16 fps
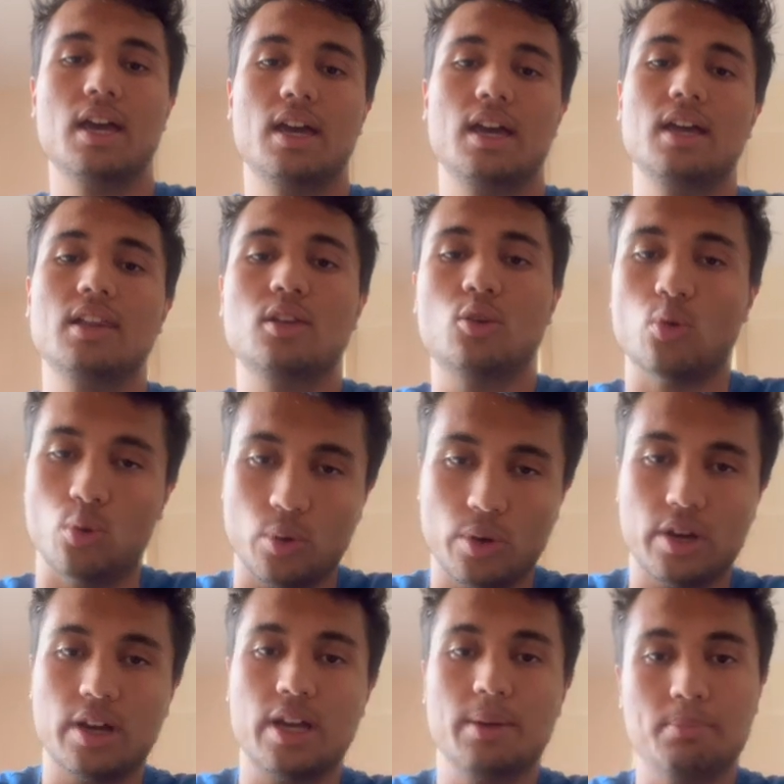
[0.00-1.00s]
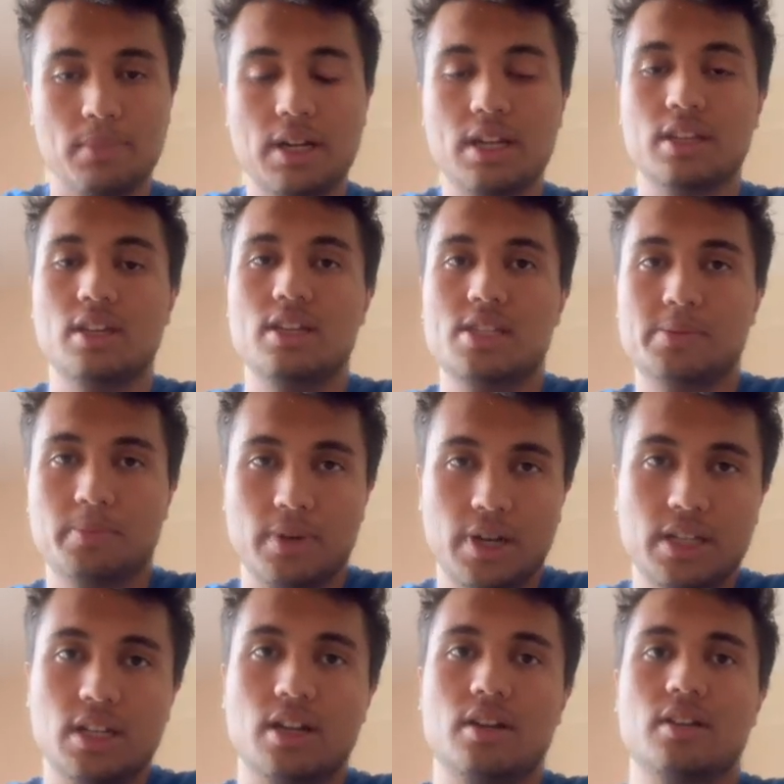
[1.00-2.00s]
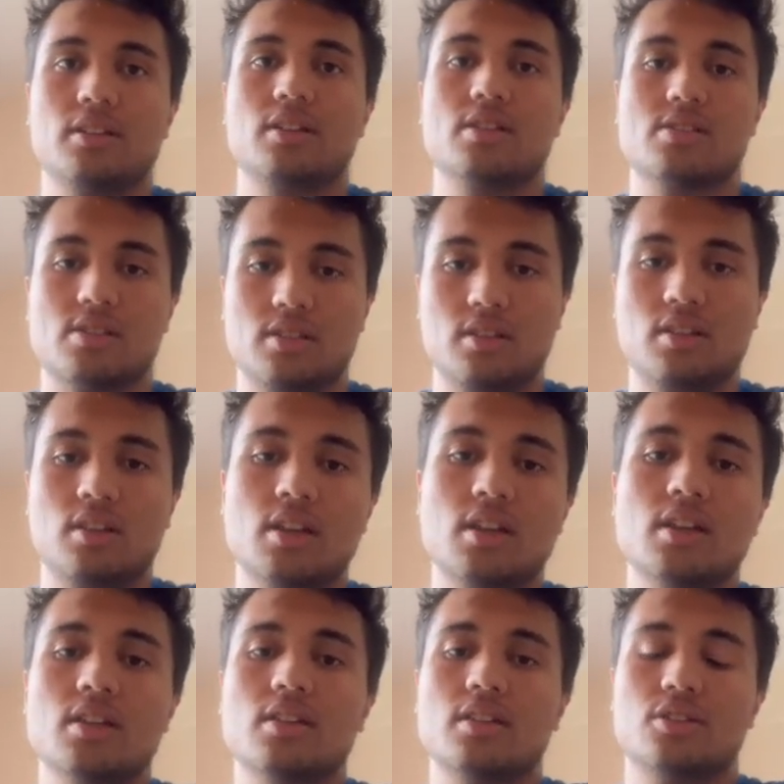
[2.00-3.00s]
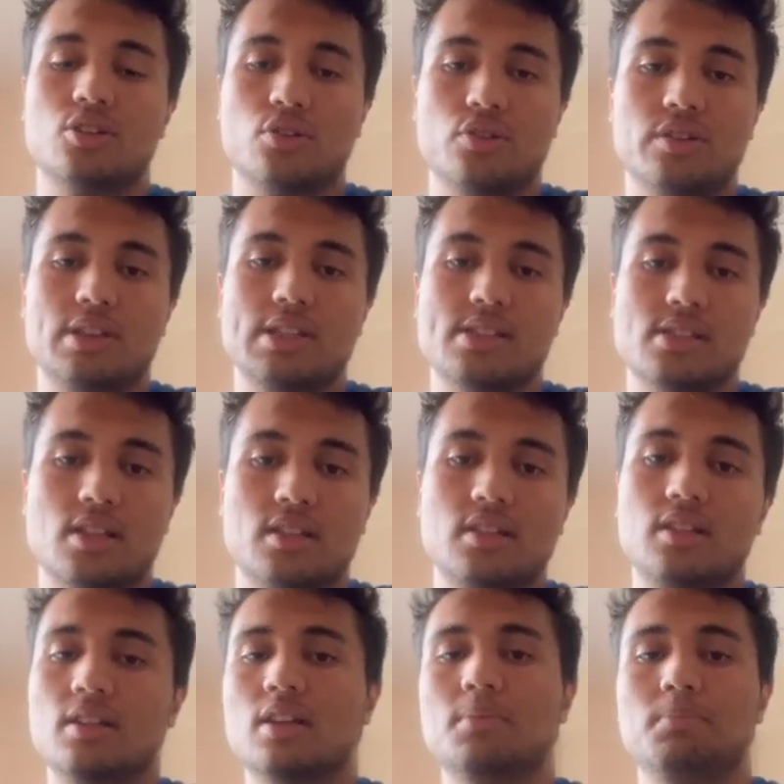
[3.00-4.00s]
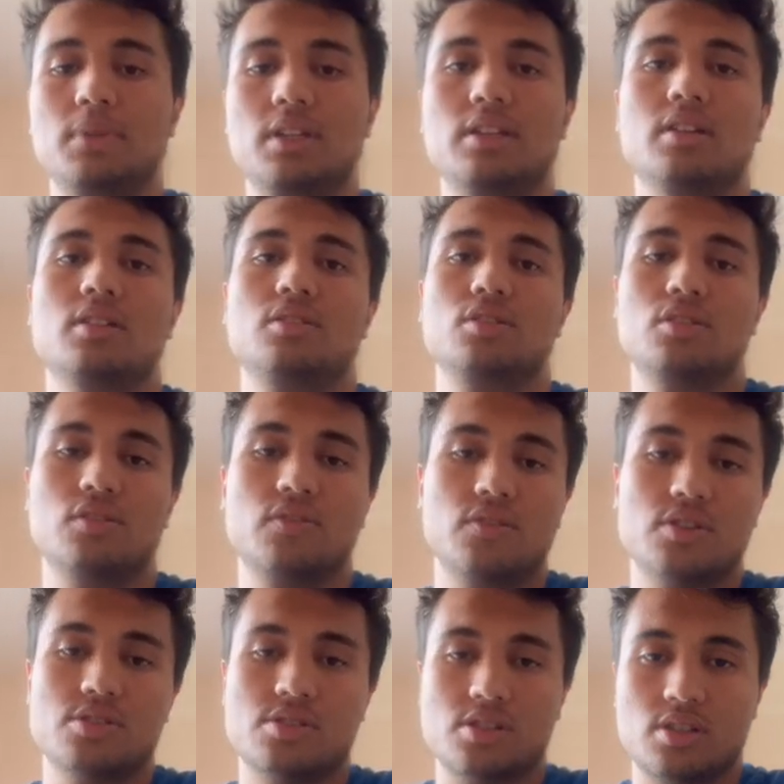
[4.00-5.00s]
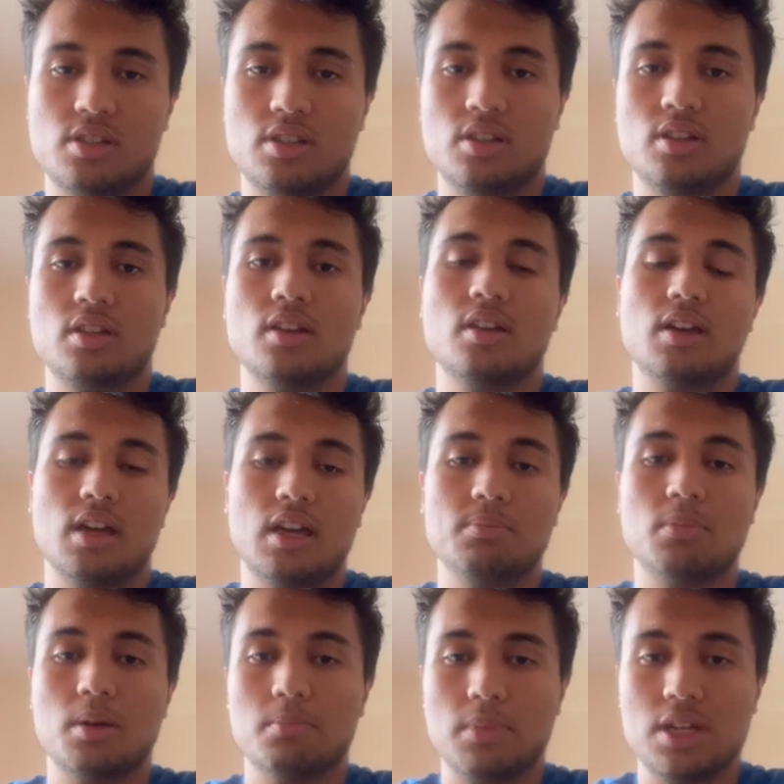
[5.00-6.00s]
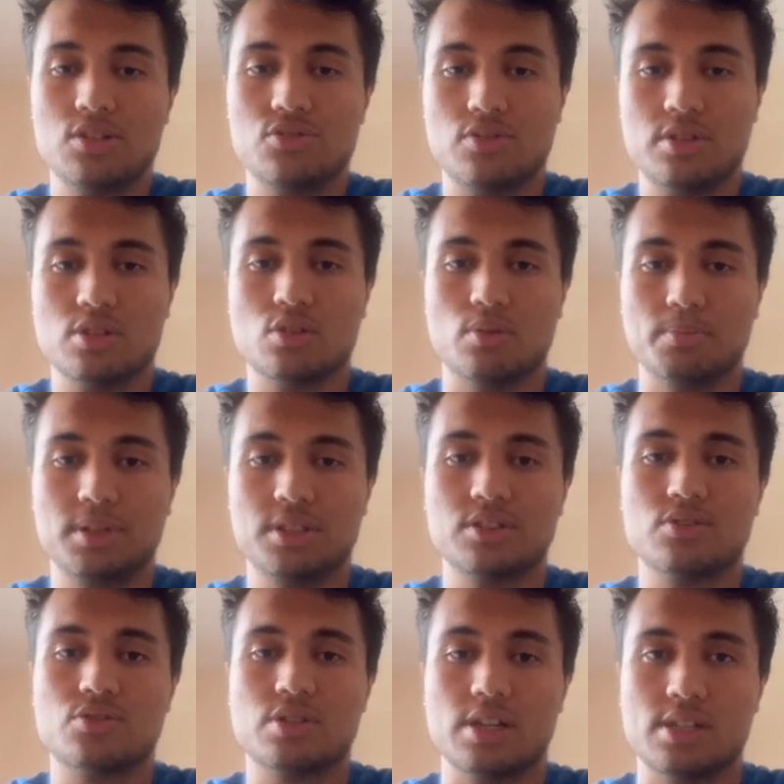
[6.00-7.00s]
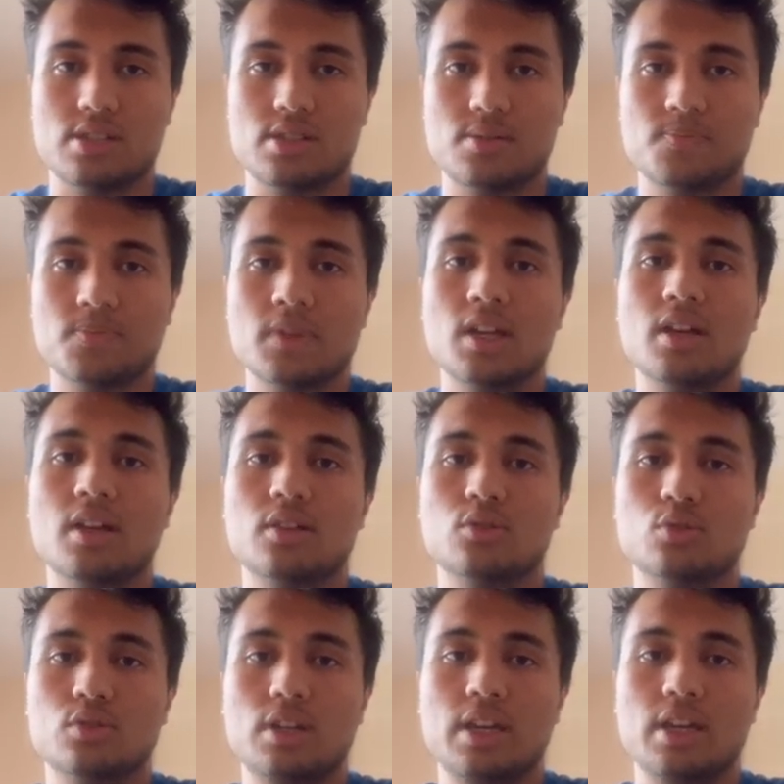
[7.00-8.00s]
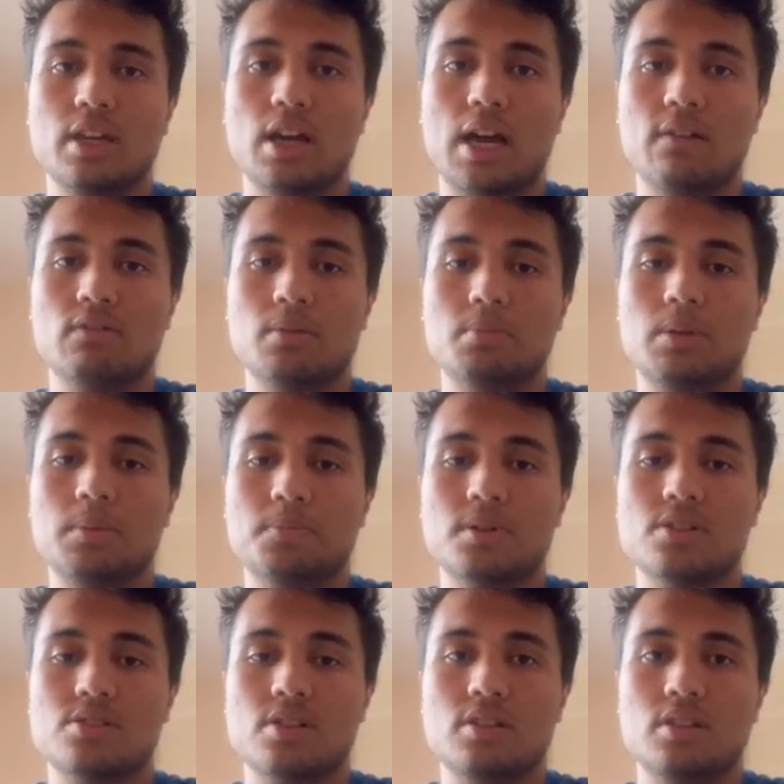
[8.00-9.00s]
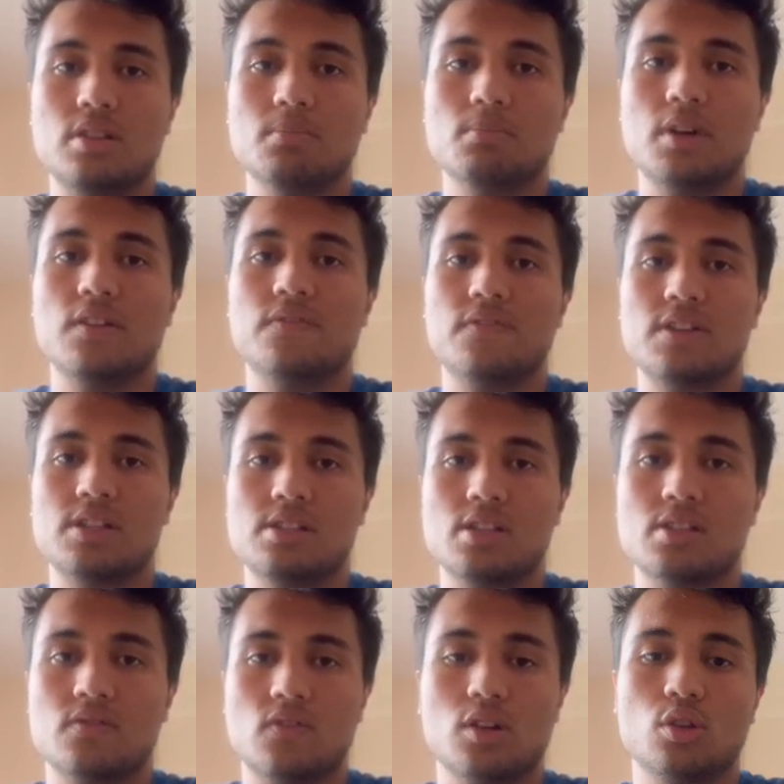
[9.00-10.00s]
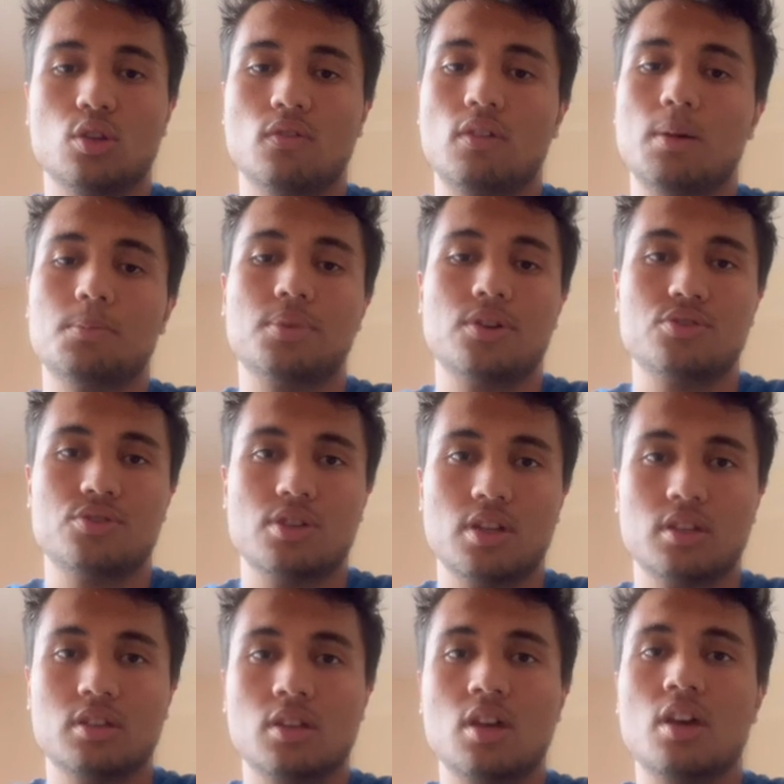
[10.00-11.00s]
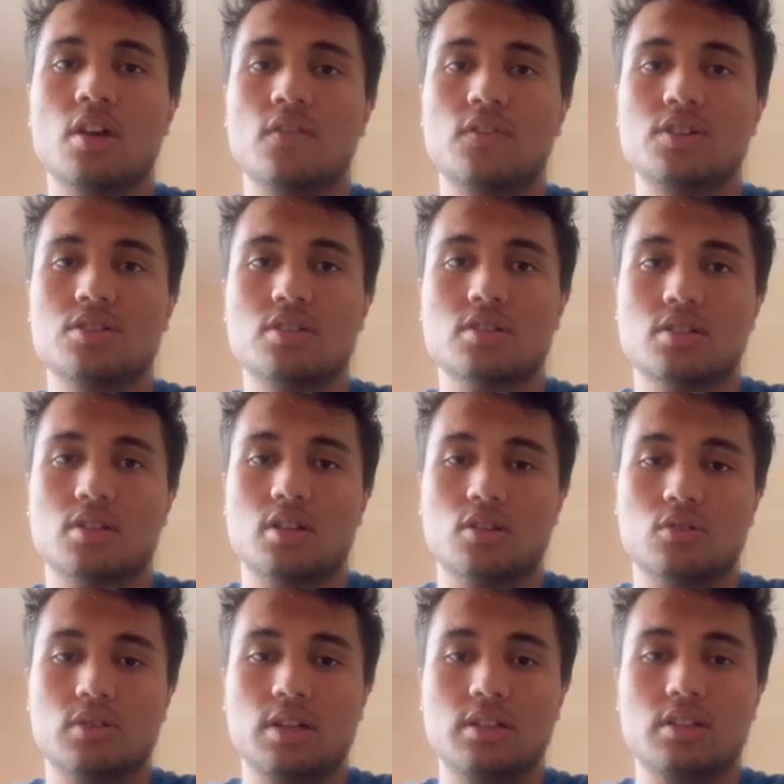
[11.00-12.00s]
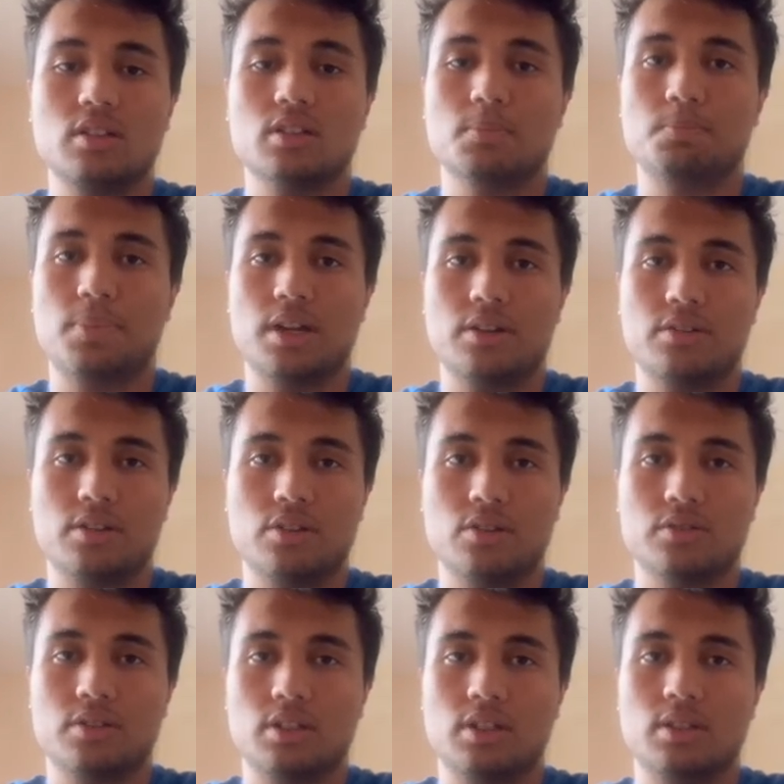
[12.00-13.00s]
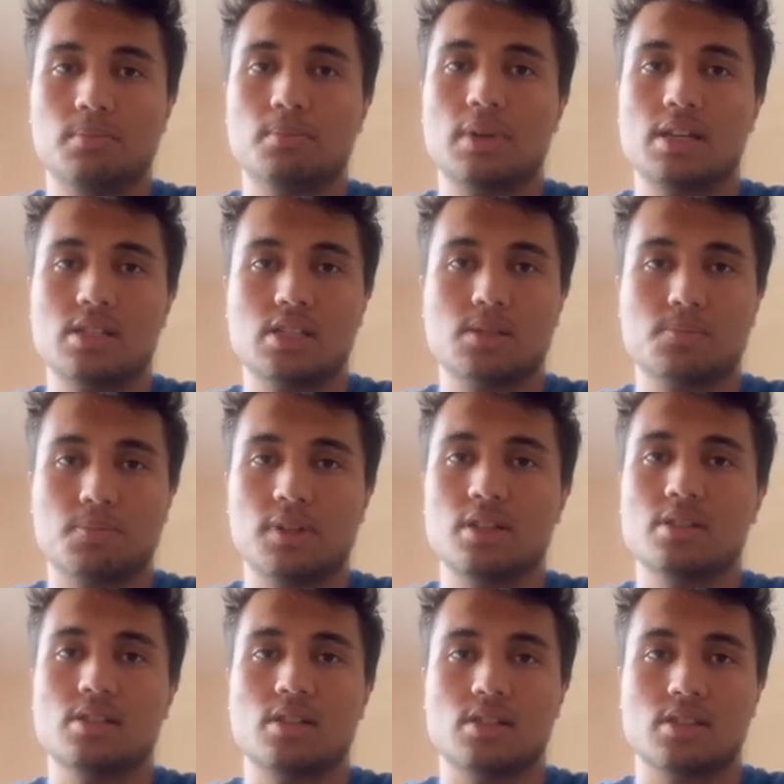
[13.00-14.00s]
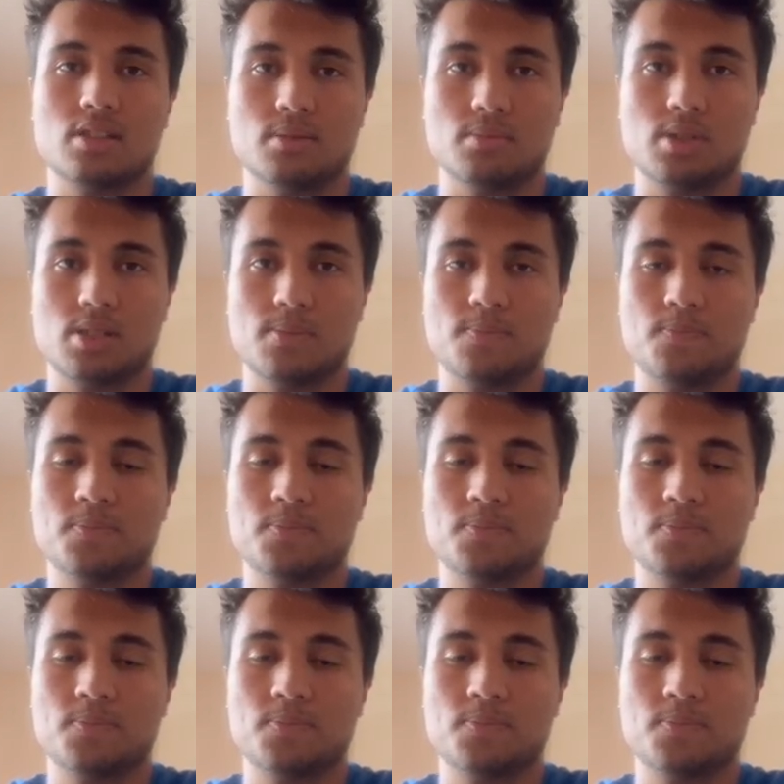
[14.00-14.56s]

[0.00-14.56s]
Hello, I am Berke İsmail Erhan Asıl, currently studying at Bilkent University and my major is computer science. Today I will be presenting my Physics 101 project, which is calculating the period in mass spring systems.